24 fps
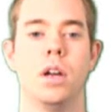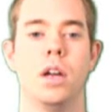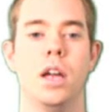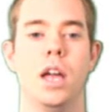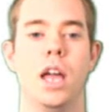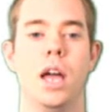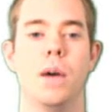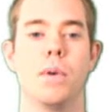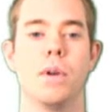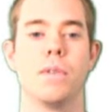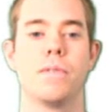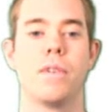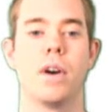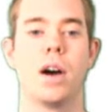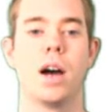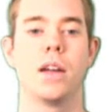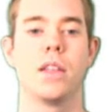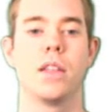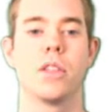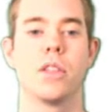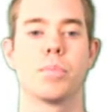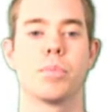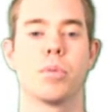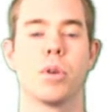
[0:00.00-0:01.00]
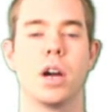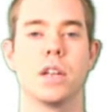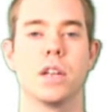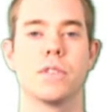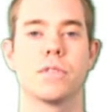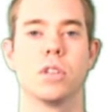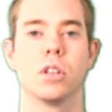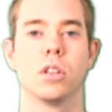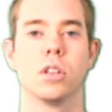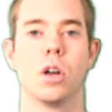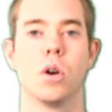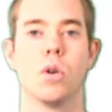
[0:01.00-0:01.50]
And we find that the price
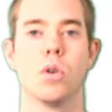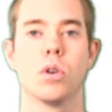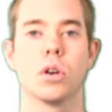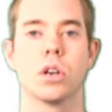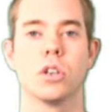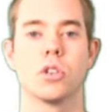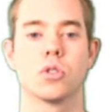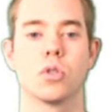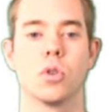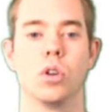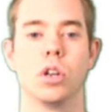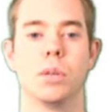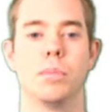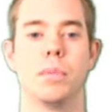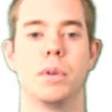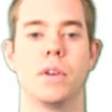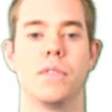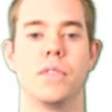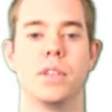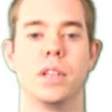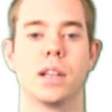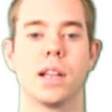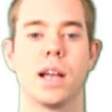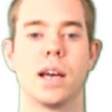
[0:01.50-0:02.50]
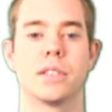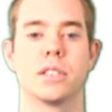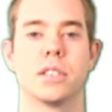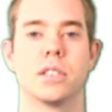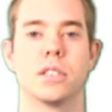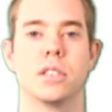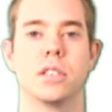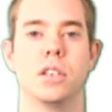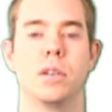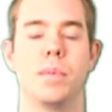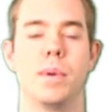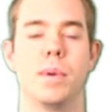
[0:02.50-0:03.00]
for the lower control limit of the
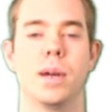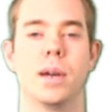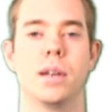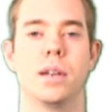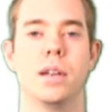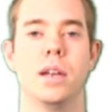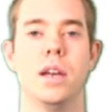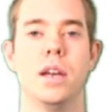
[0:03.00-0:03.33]
elasticity demand